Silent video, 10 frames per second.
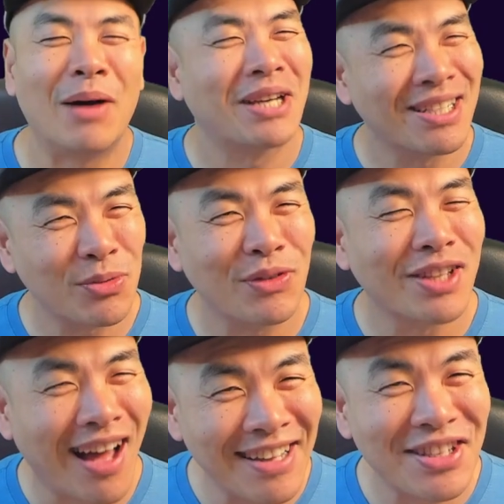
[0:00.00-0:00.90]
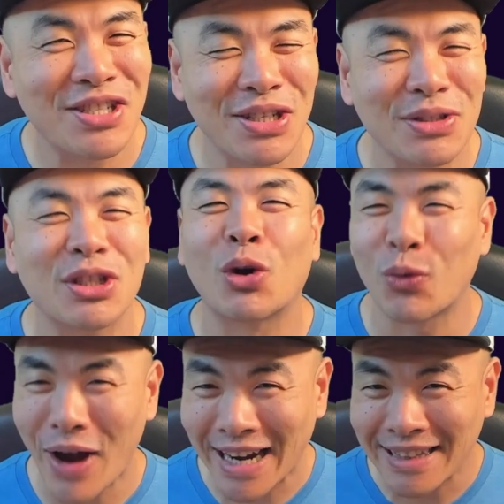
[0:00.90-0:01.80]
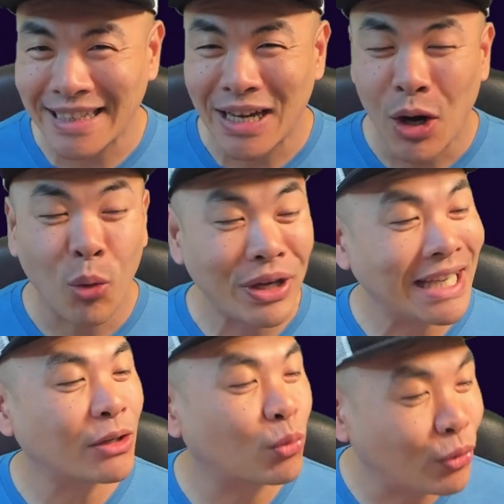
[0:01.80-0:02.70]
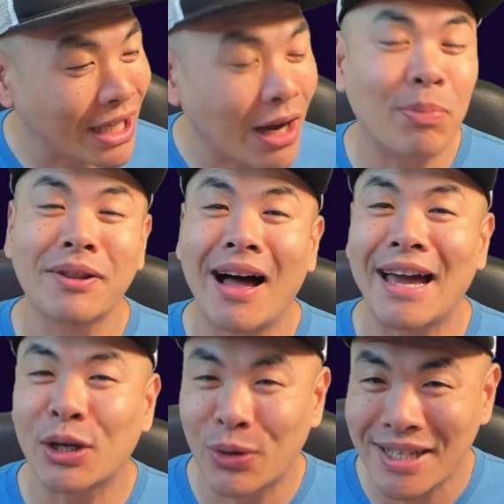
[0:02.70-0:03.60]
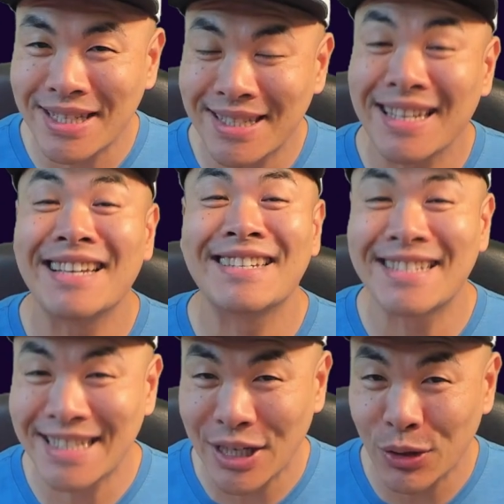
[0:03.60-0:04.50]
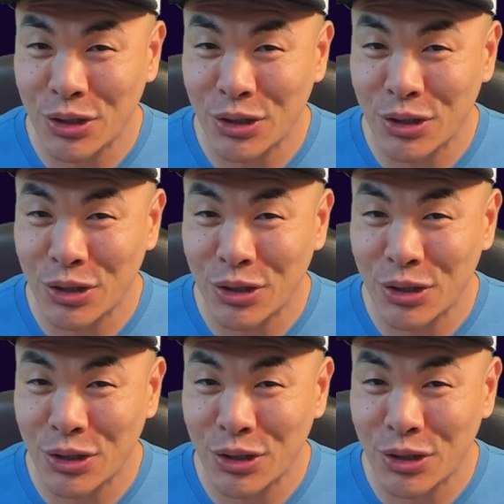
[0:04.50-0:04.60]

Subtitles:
because we've aligned the shields correctly, we can reapply Krisk's skill